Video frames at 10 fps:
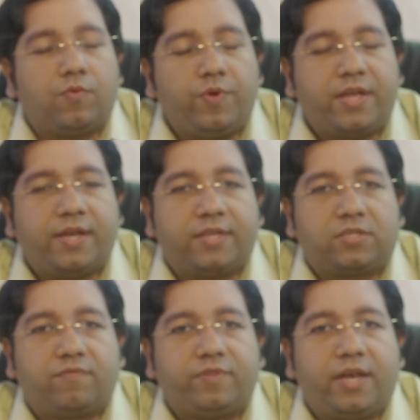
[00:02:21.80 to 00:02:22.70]

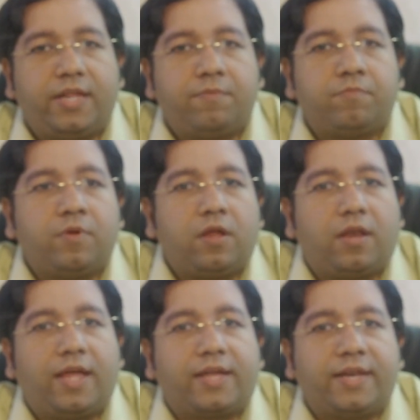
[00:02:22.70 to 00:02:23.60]
weakness of the limb,
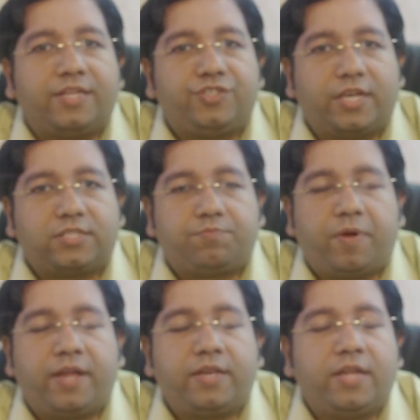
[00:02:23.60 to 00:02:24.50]
like any chest
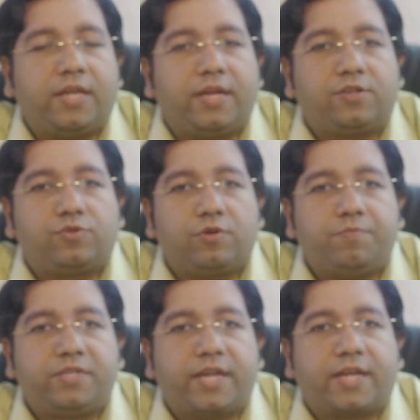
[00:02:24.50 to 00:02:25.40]
pain, it should
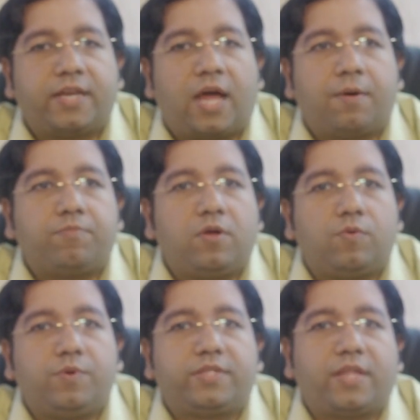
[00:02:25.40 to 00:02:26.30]
be taken up
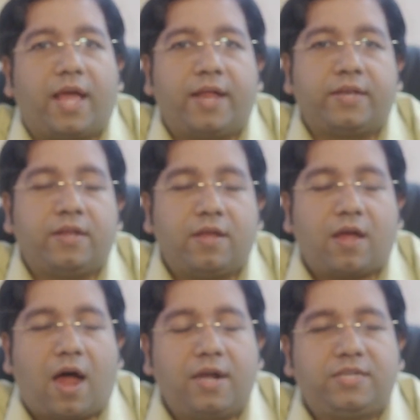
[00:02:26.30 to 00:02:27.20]
with an
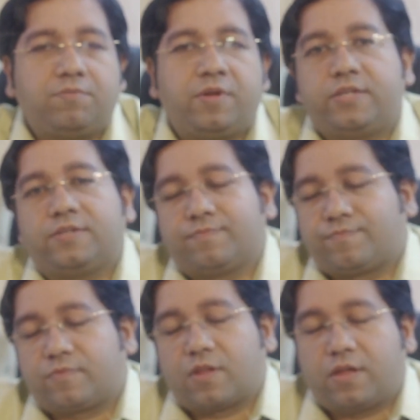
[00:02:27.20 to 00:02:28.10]
ultimate
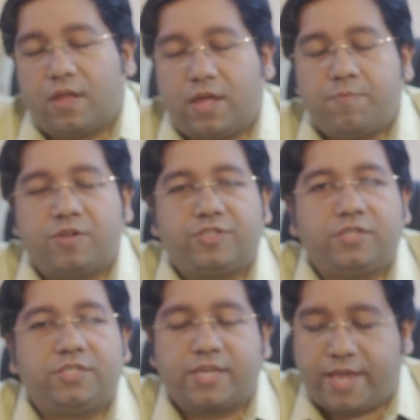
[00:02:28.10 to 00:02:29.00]

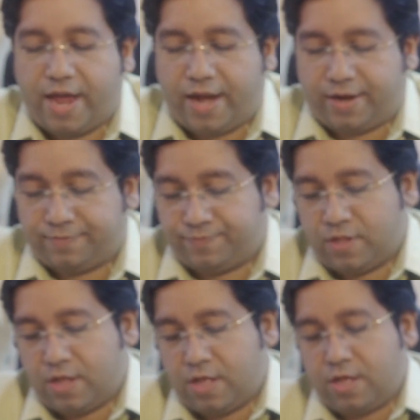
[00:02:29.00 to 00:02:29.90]
emergency care.
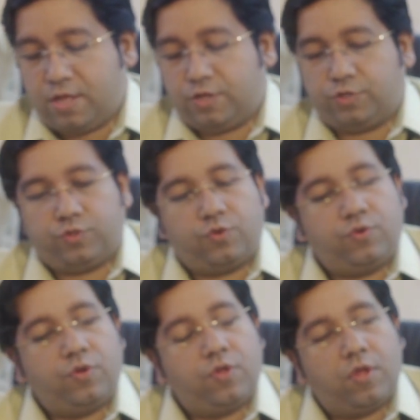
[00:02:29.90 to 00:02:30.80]
So,